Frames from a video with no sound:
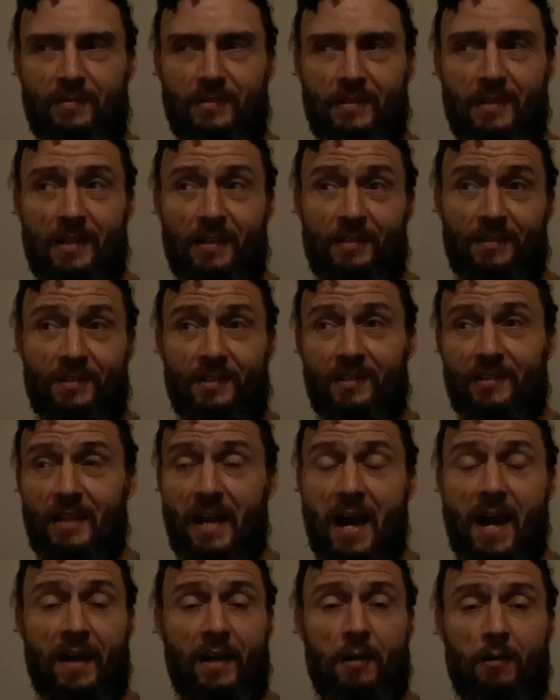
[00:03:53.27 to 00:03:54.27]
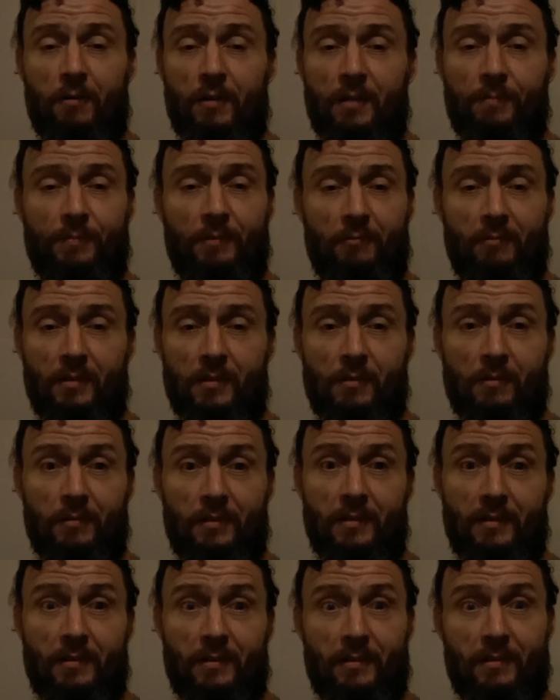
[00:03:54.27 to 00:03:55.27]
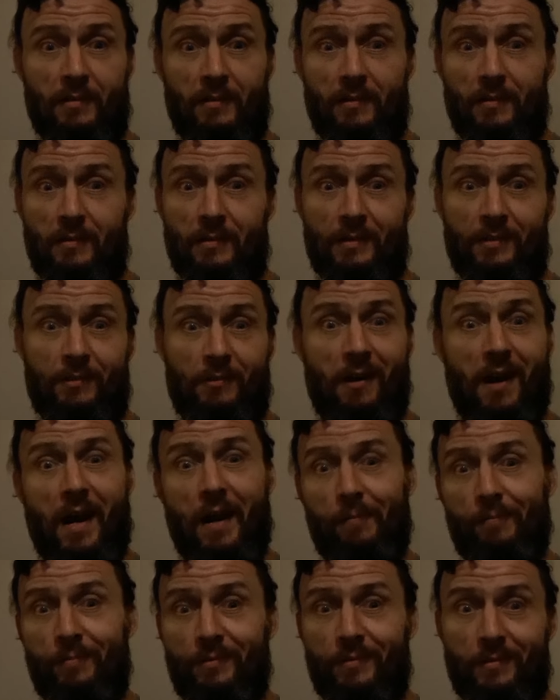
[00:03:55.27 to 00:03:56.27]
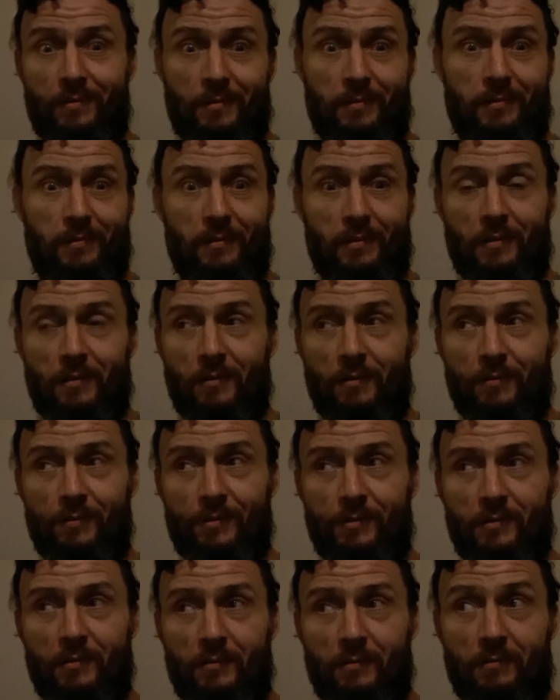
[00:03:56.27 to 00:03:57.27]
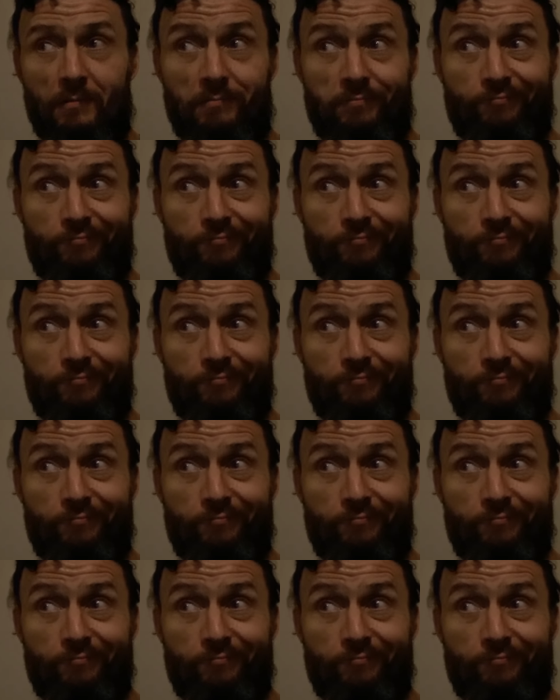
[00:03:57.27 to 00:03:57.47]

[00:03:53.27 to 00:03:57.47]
I could just slide on up the road to Stripes, so